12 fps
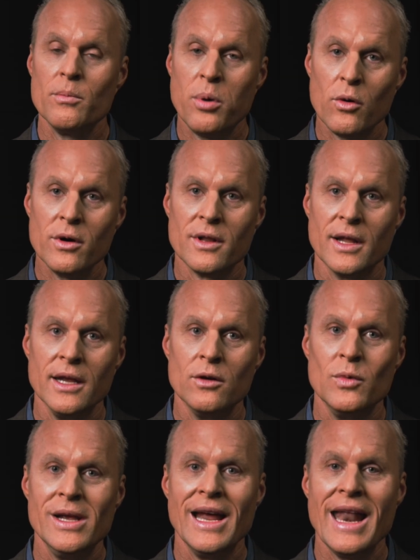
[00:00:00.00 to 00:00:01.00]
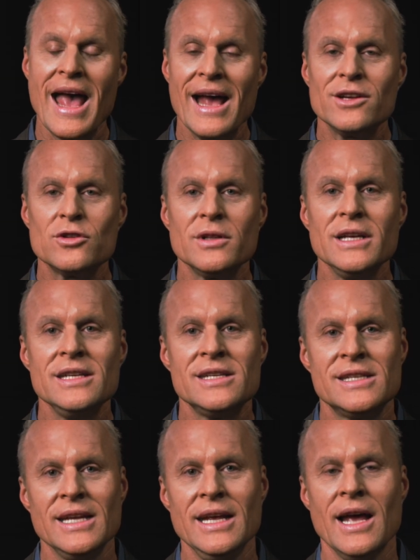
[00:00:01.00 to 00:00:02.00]
importantly, we can actually
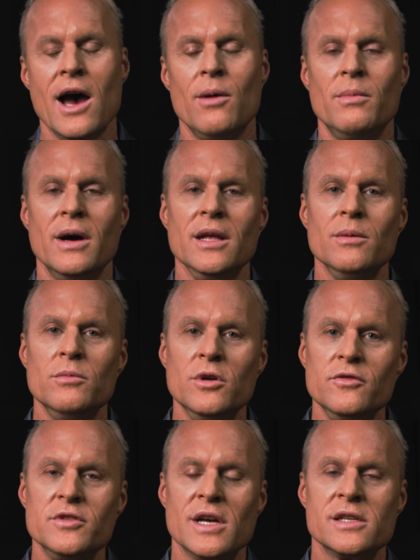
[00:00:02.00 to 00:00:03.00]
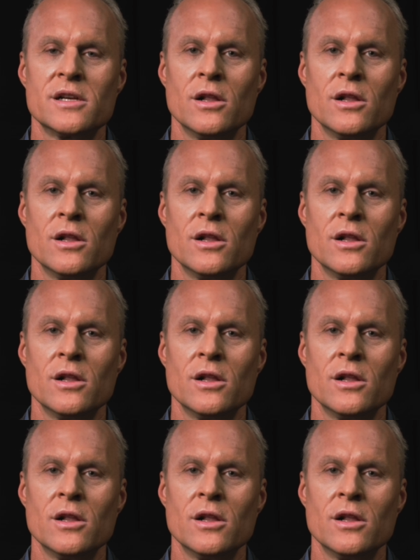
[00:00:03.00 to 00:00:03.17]
see how money moves us